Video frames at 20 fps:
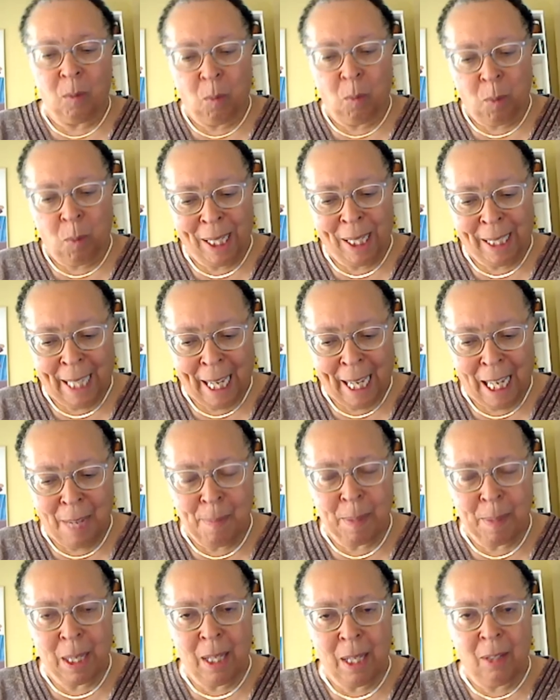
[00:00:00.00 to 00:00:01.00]
We
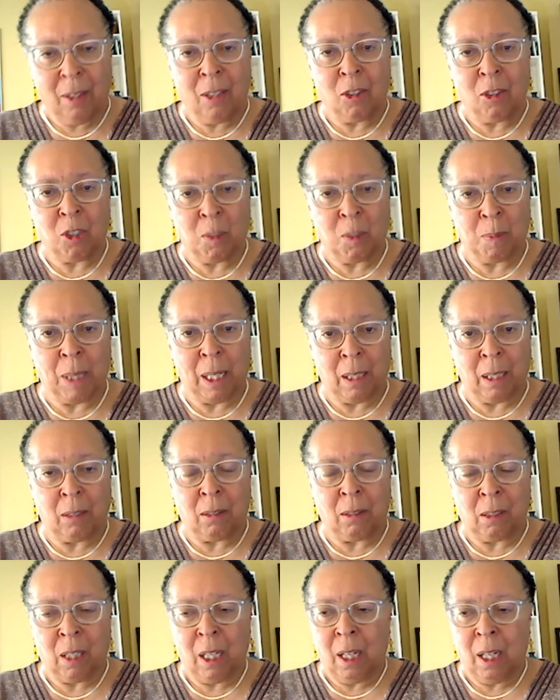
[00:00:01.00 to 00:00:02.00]
came in this
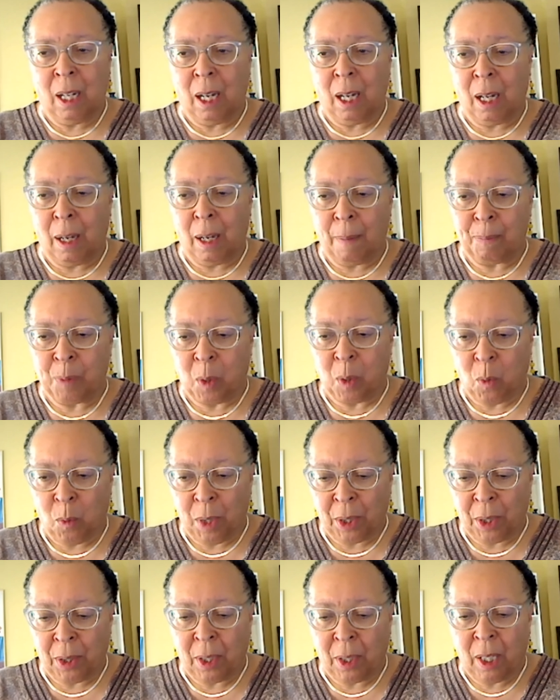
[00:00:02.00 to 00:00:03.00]
space um,
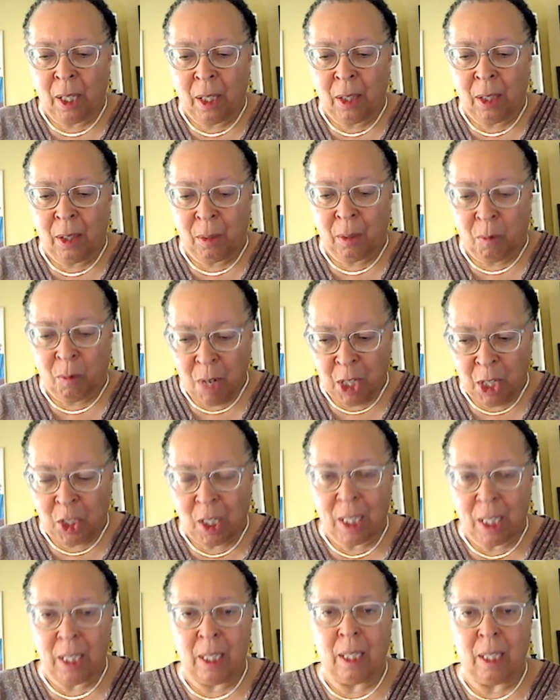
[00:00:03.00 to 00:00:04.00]
with the rich
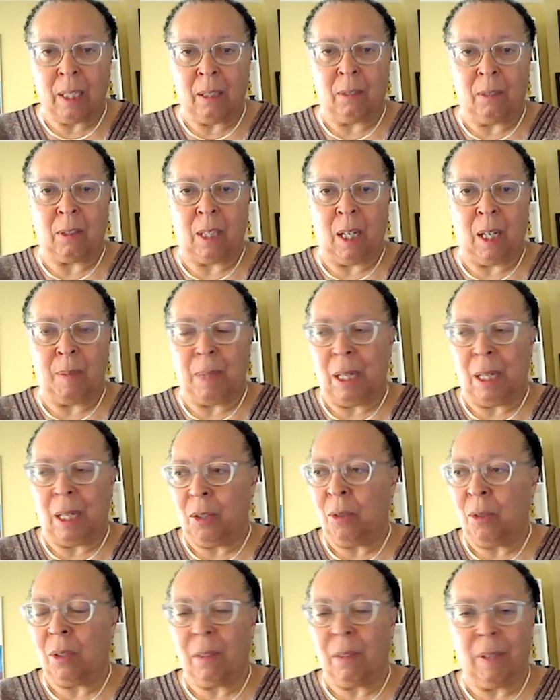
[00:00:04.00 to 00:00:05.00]
ideas about
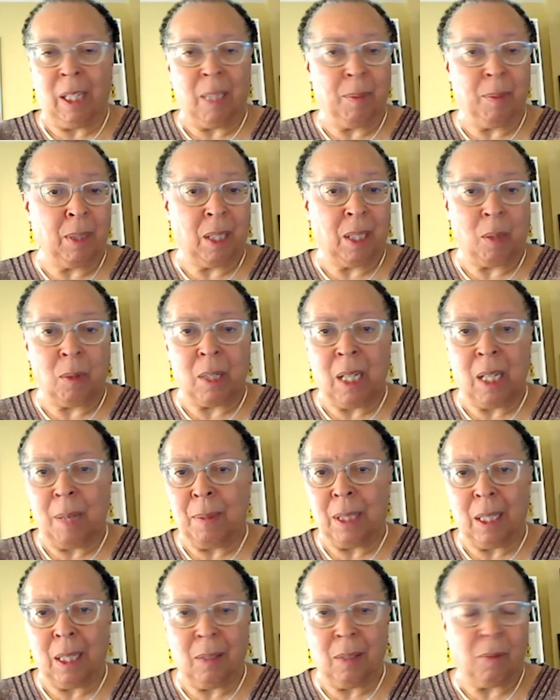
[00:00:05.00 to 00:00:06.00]
youth development that were
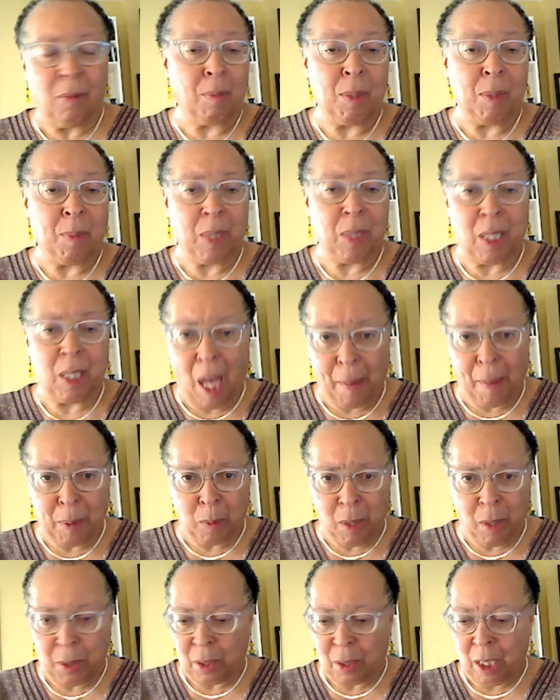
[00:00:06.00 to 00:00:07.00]
coming in from some of the
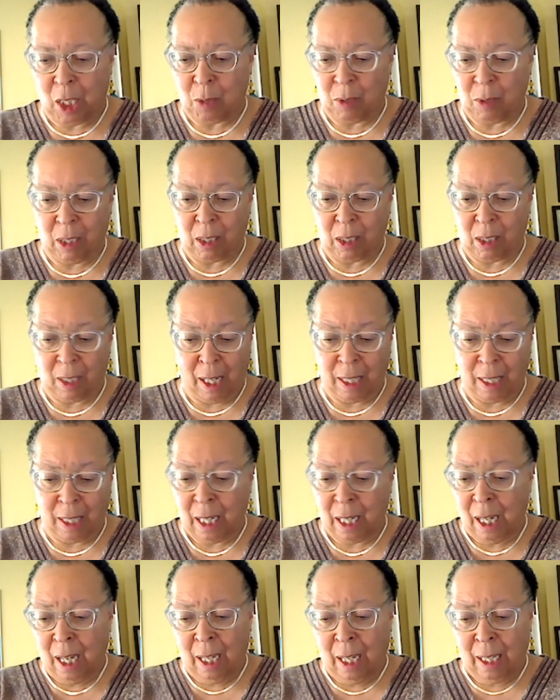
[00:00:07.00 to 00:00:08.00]
Commonwealth countries like
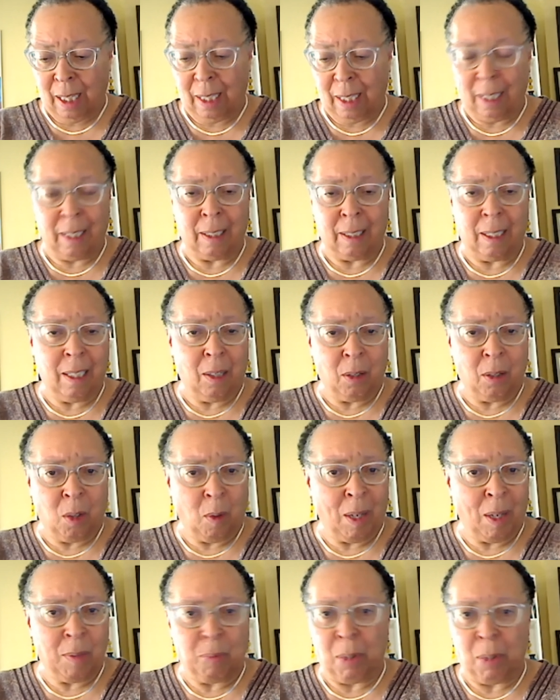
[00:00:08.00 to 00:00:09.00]
uh, you know,
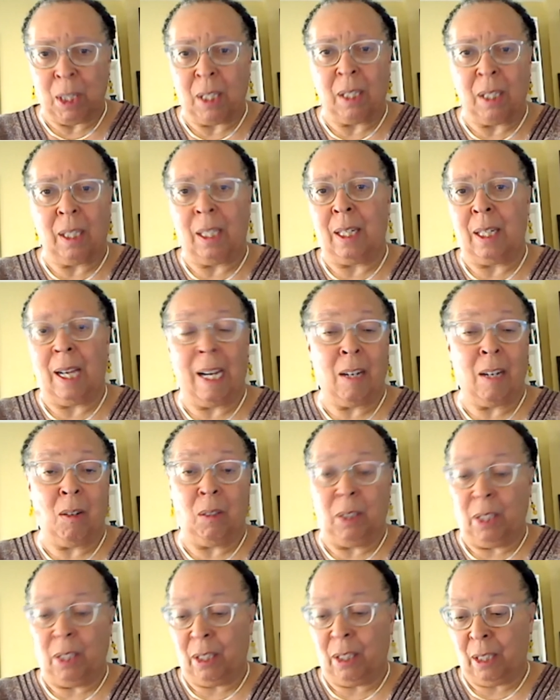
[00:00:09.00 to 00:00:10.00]
Great Britain and
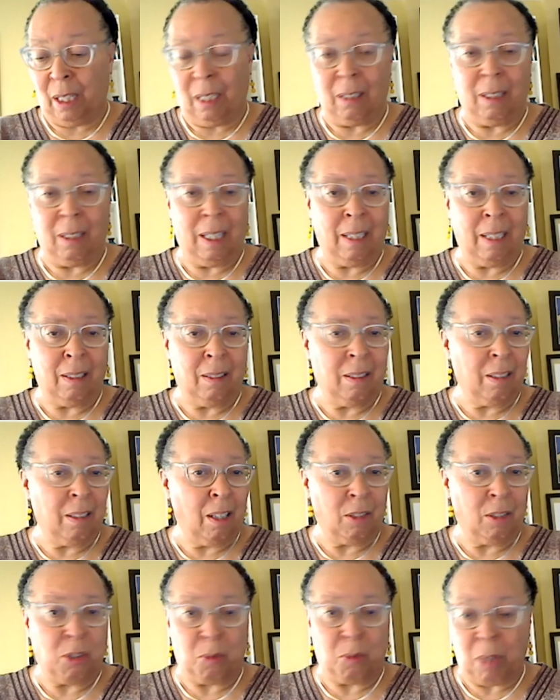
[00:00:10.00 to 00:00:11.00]
Ireland and, and
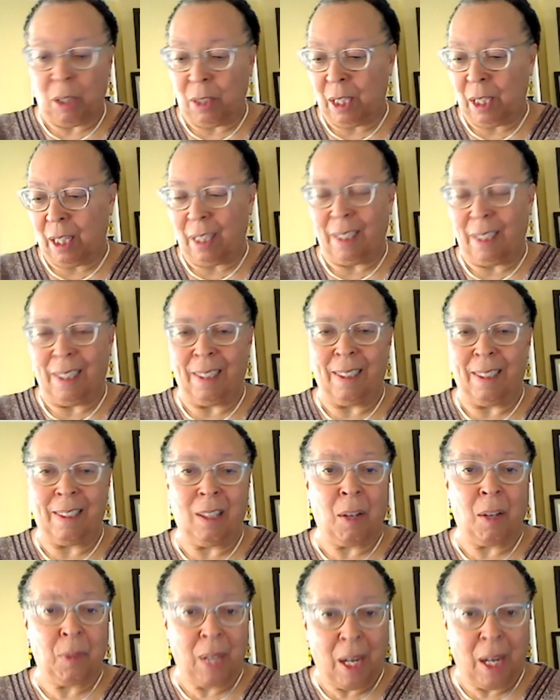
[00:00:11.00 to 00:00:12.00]
Australia and
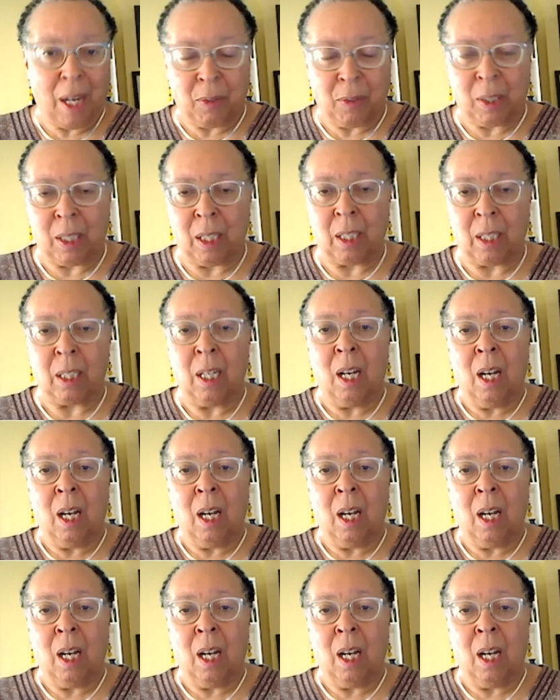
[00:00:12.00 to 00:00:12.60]
South Africa,